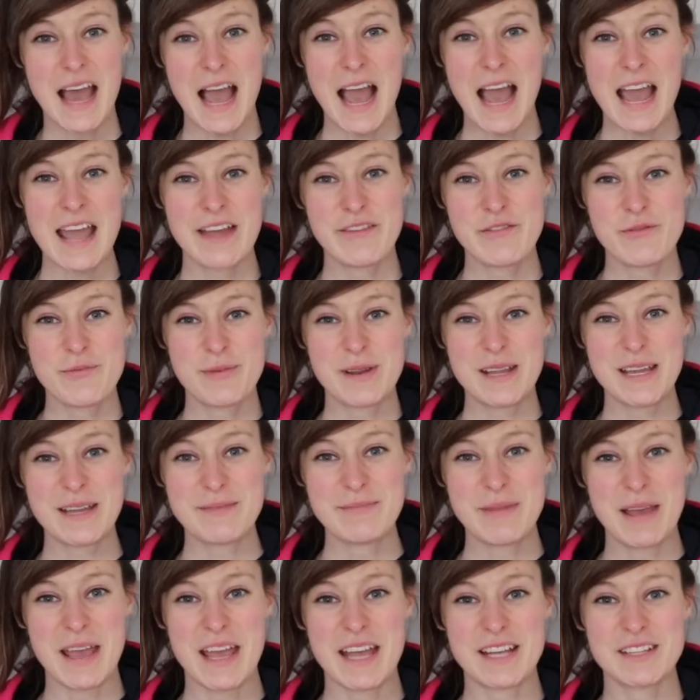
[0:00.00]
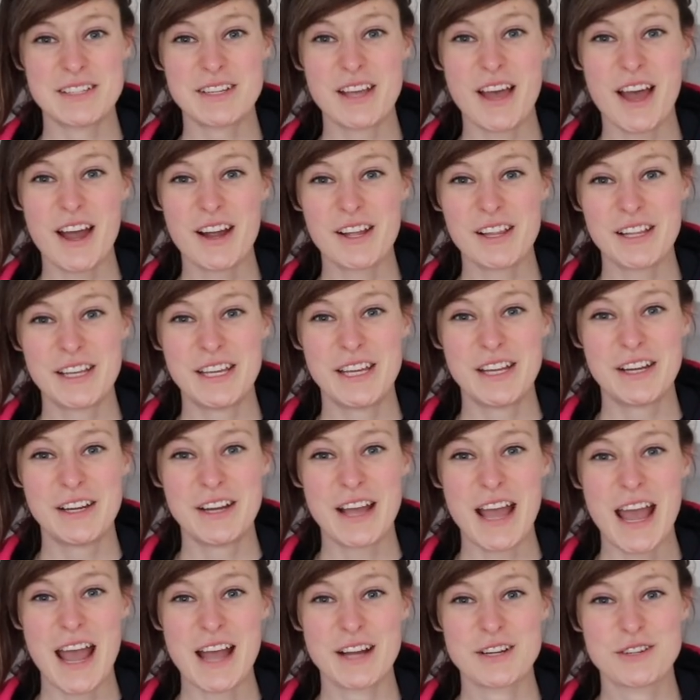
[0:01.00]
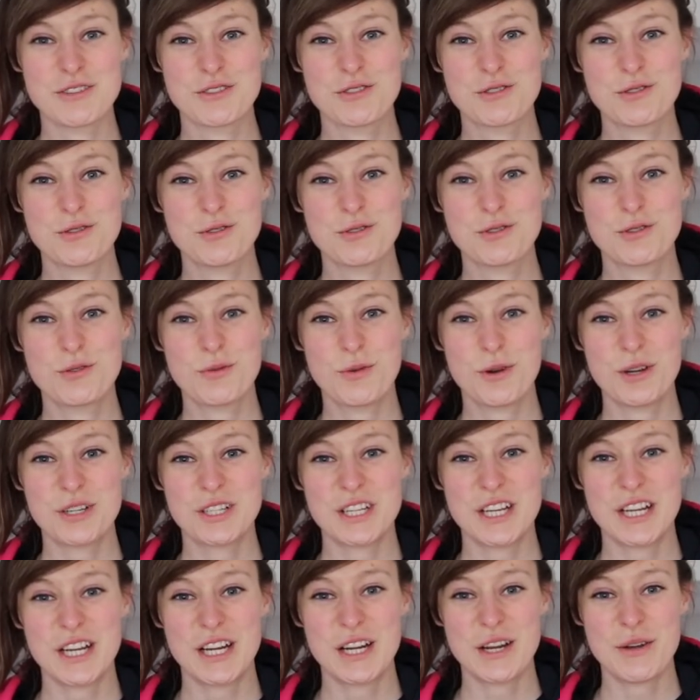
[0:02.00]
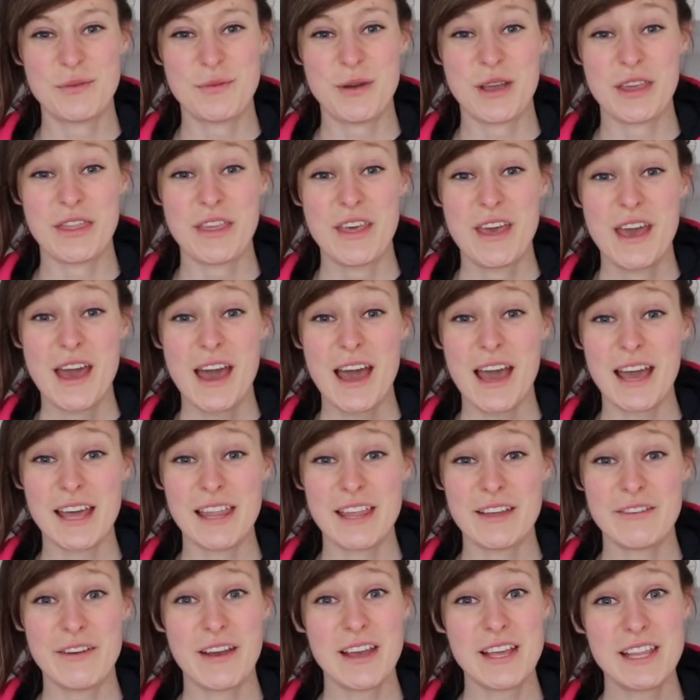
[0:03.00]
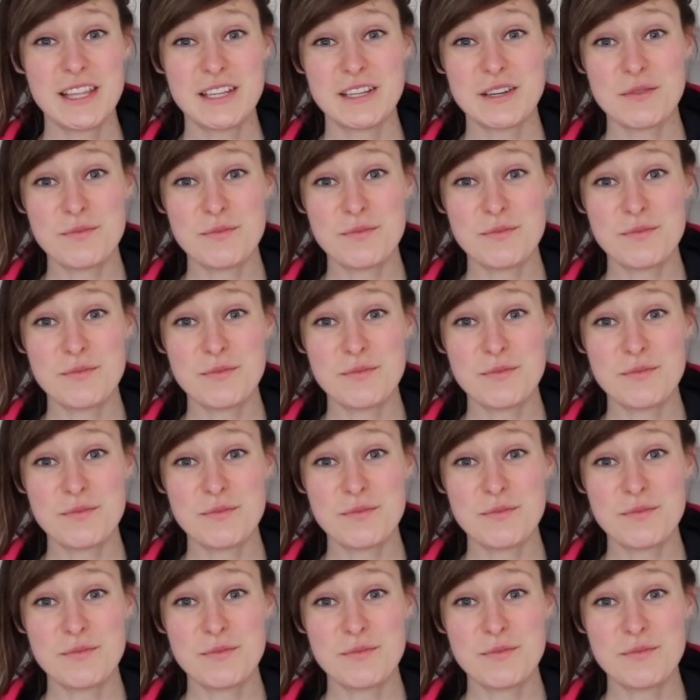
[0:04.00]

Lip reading: Hi everybody, it's Carla here, Active Schools Coordinator with Highlife Highland,